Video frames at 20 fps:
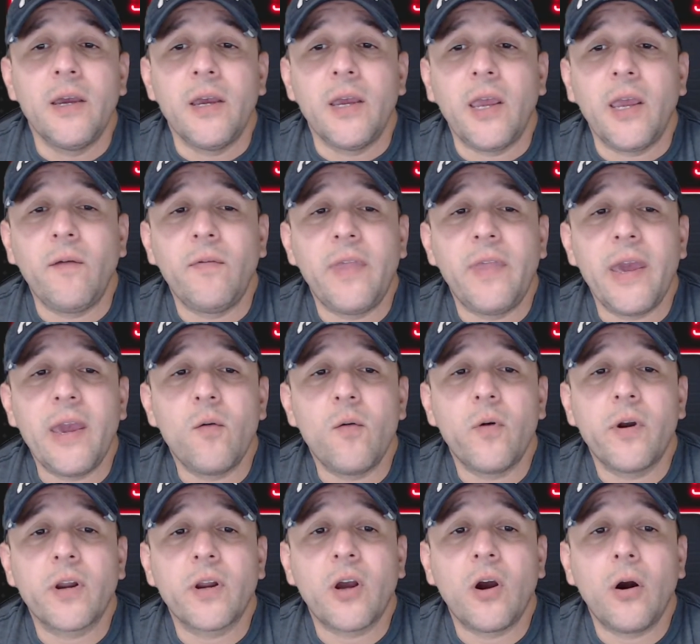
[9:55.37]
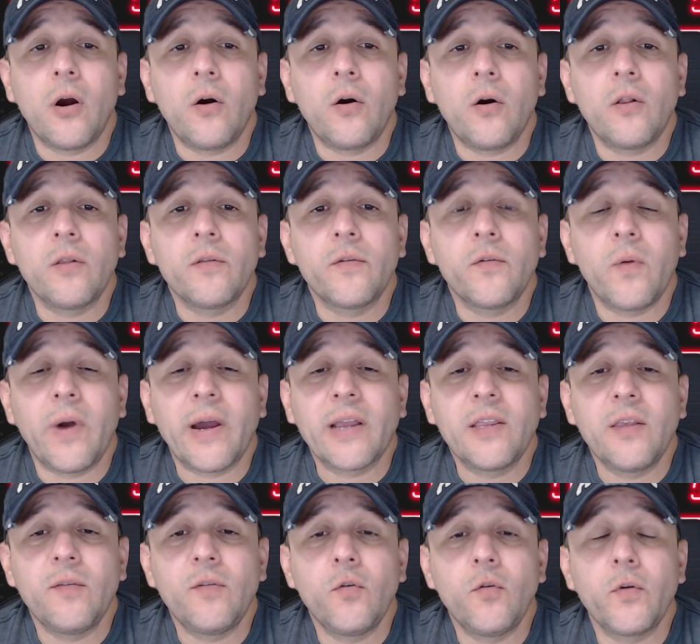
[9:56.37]
if they were called to
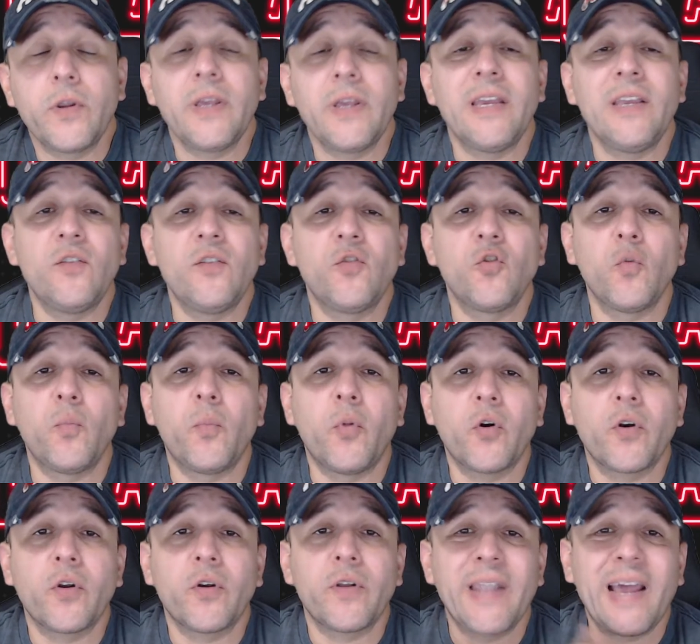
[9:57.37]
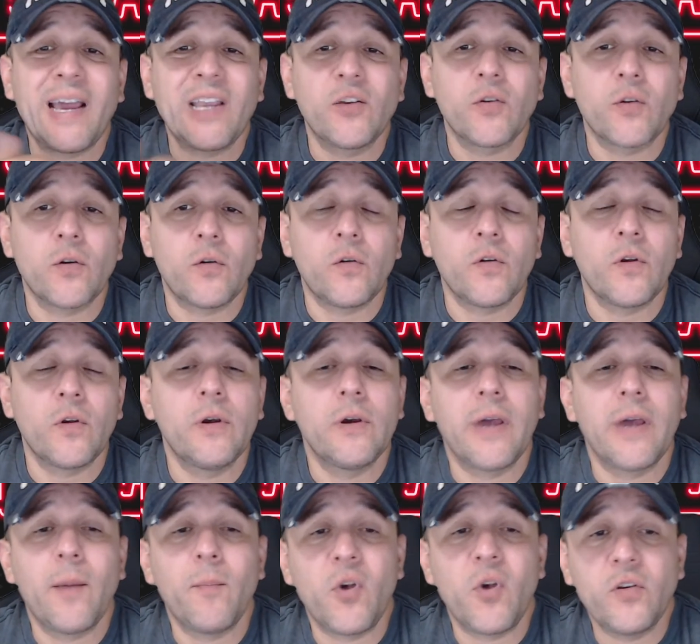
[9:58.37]
active duty in support of national
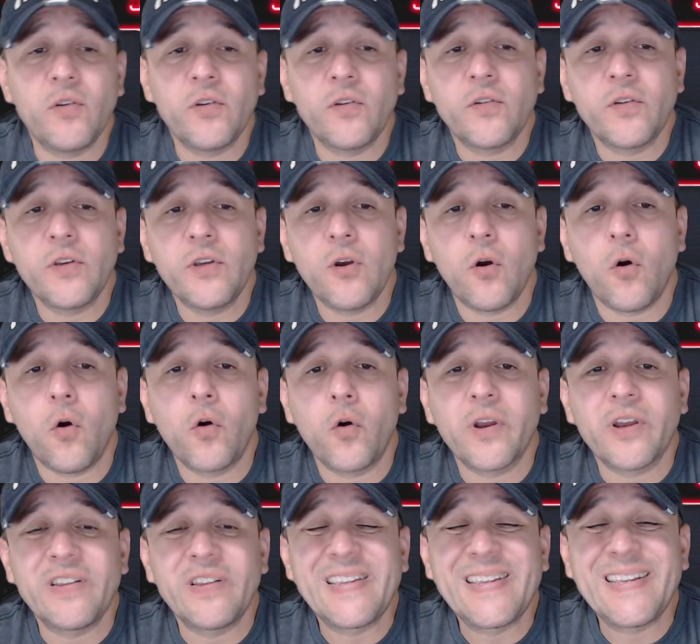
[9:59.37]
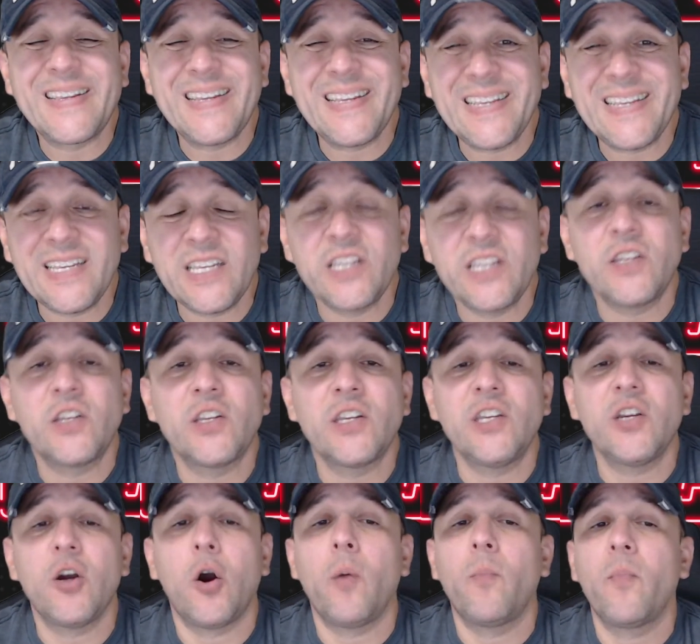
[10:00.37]
emergency or
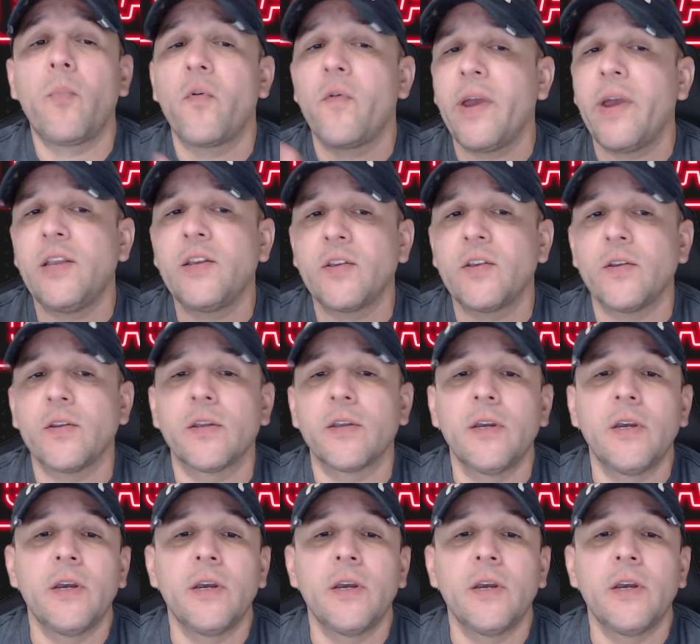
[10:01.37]
contingency operations.